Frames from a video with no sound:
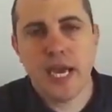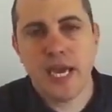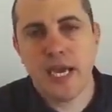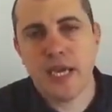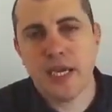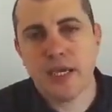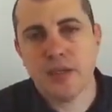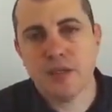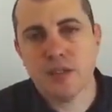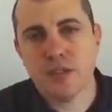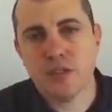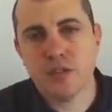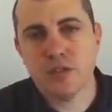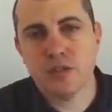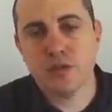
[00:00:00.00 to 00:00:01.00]

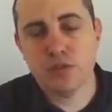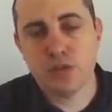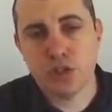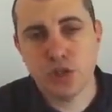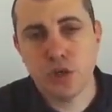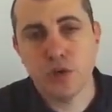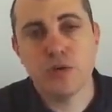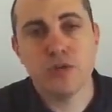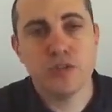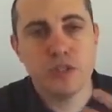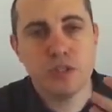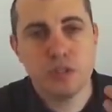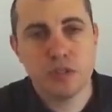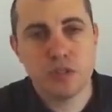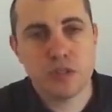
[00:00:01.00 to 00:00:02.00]
and you show
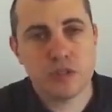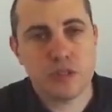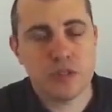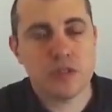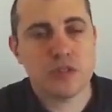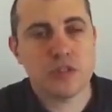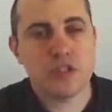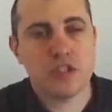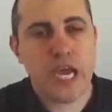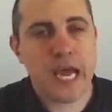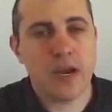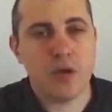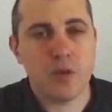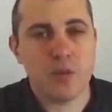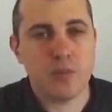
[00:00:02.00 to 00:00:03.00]
the the
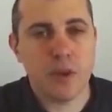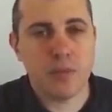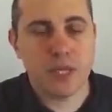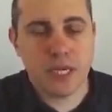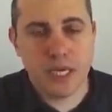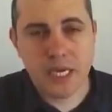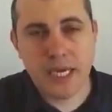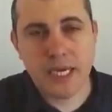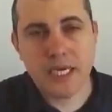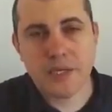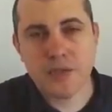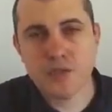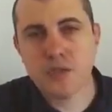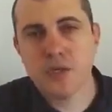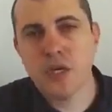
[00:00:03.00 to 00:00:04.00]
channel public
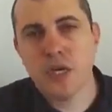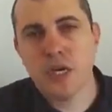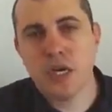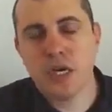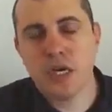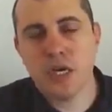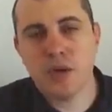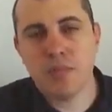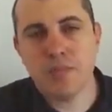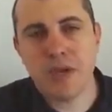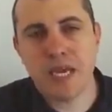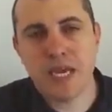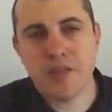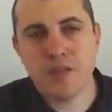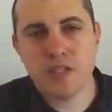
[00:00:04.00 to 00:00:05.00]
keys
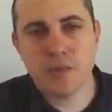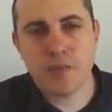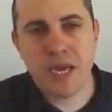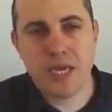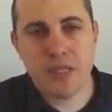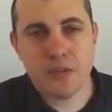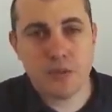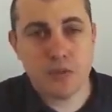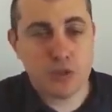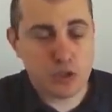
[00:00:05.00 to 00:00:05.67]
um, in the spend.